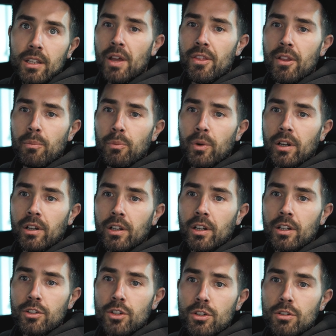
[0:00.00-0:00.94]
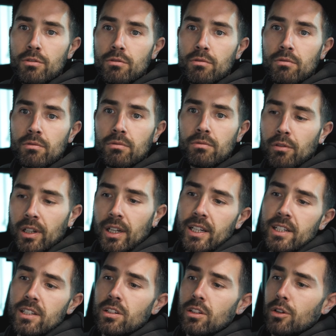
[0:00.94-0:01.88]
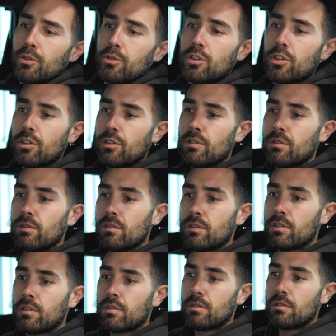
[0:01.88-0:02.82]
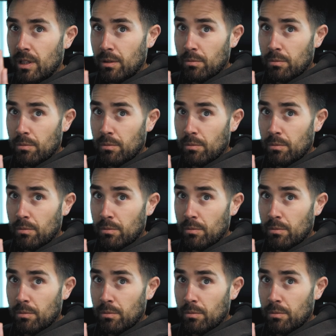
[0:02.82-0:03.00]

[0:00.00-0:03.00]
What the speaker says: and then we're gonna just release those tunes.